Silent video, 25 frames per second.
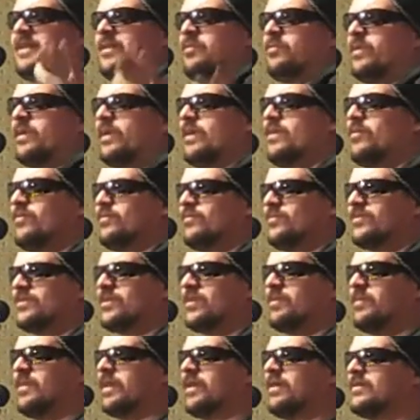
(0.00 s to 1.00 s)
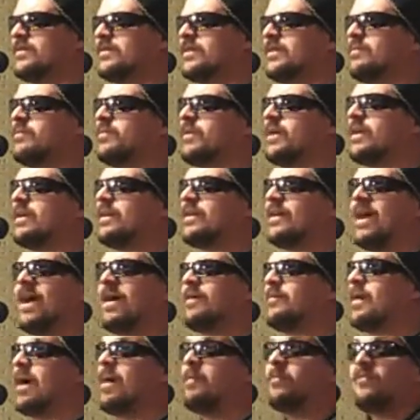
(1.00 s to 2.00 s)
Can we go do something else? And I'm like,
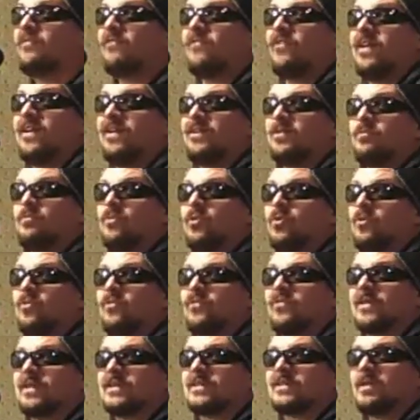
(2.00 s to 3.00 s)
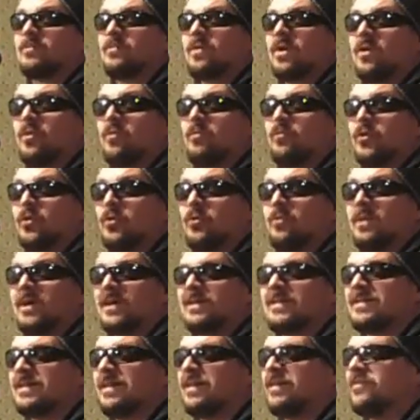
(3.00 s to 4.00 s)
I'm afraid to move because I'm going to poo
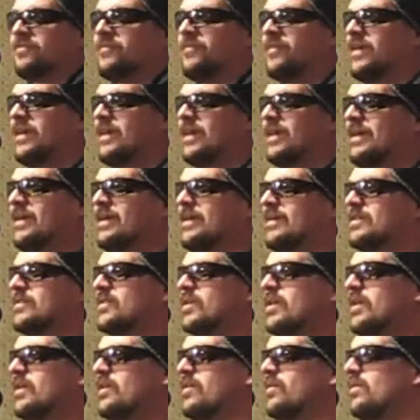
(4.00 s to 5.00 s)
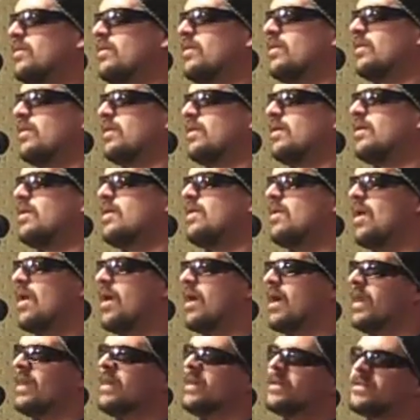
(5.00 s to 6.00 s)
myself. So I go,
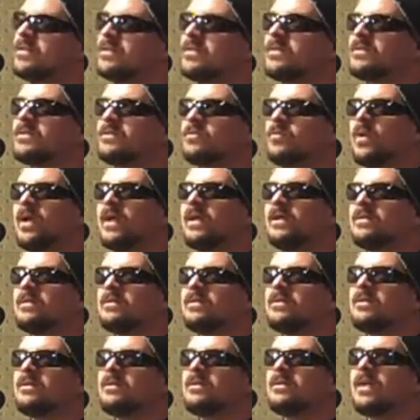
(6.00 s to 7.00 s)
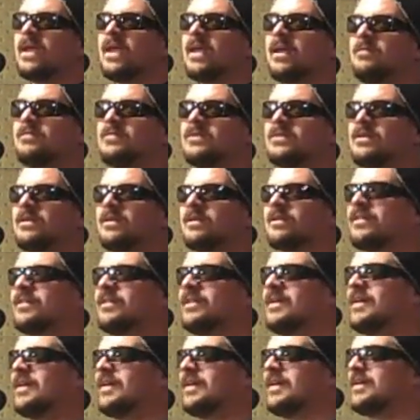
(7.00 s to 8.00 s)
let's just wait till the game's
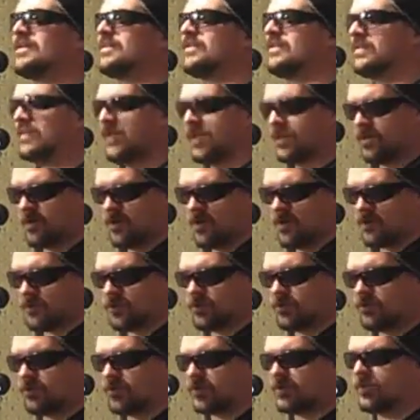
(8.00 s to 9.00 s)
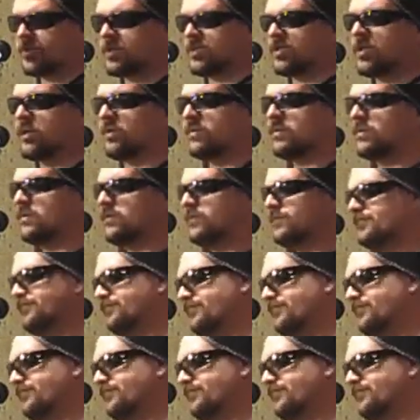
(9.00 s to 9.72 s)
done. She's like, no, the show's going to start soon.